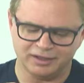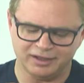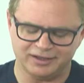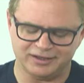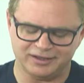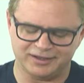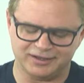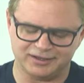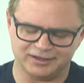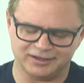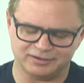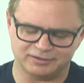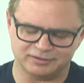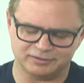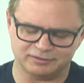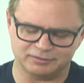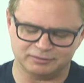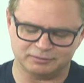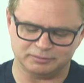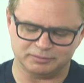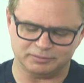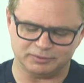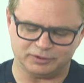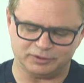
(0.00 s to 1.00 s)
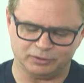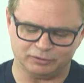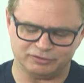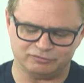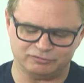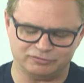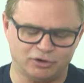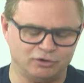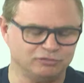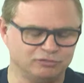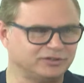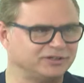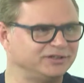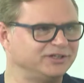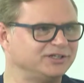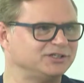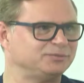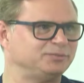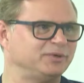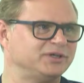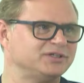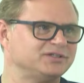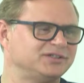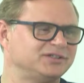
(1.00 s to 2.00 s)
Got involved in
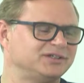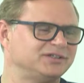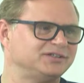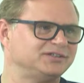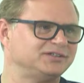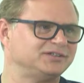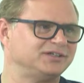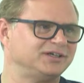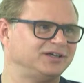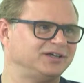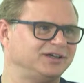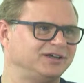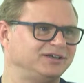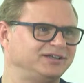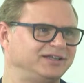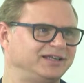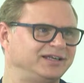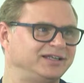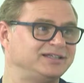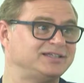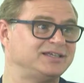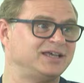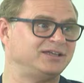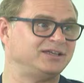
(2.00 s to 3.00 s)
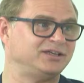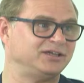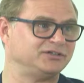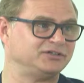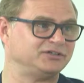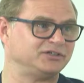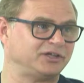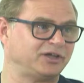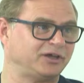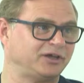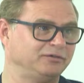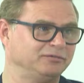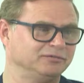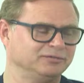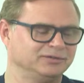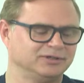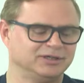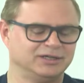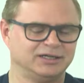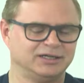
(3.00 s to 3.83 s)
this business nearly 10 years ago,